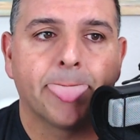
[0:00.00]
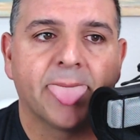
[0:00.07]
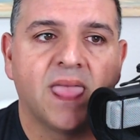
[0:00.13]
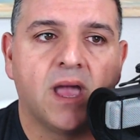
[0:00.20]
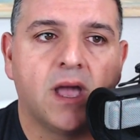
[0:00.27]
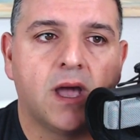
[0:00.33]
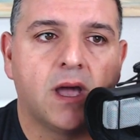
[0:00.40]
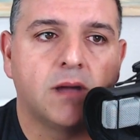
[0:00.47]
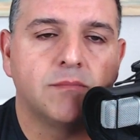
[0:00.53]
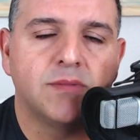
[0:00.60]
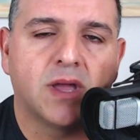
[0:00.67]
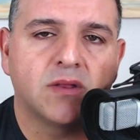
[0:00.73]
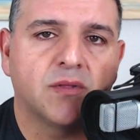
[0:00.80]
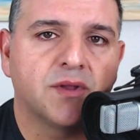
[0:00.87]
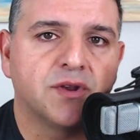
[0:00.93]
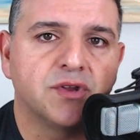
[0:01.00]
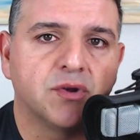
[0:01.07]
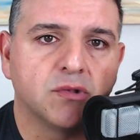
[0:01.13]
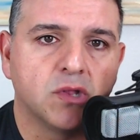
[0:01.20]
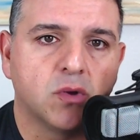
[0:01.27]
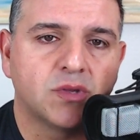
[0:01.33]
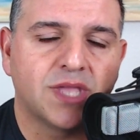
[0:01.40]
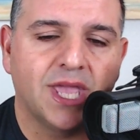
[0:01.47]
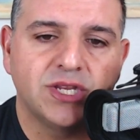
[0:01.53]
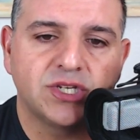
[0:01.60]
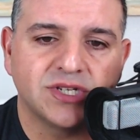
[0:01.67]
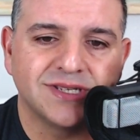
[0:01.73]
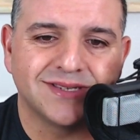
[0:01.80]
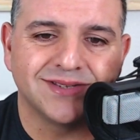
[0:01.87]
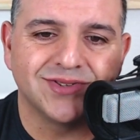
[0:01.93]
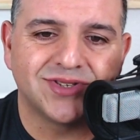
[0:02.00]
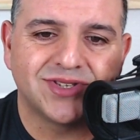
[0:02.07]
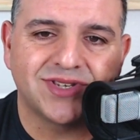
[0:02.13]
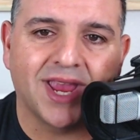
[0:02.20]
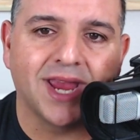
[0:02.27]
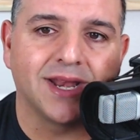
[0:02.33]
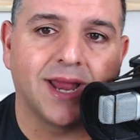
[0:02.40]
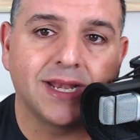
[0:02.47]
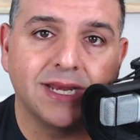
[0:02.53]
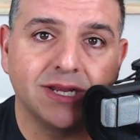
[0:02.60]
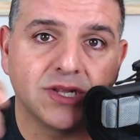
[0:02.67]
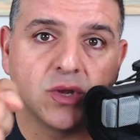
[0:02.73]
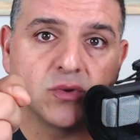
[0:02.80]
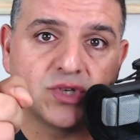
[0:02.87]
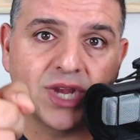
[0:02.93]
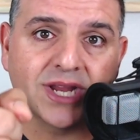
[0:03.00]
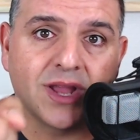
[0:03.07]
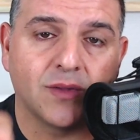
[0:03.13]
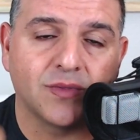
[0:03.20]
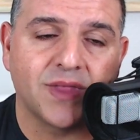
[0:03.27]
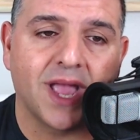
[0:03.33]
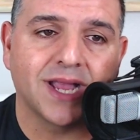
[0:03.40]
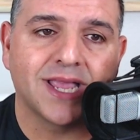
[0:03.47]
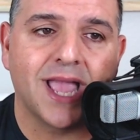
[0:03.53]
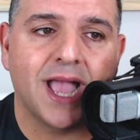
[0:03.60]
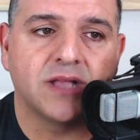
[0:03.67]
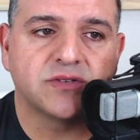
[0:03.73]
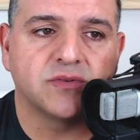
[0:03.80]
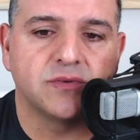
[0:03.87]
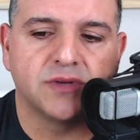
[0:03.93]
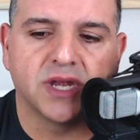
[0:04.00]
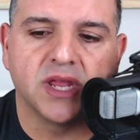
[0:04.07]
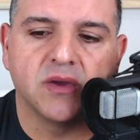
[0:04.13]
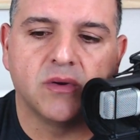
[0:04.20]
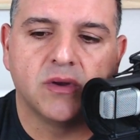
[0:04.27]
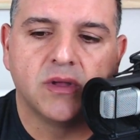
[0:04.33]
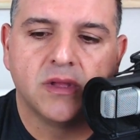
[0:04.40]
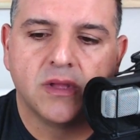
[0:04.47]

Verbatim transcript: Uh, not only are your locations insane, I need to go check out that castle, Neil.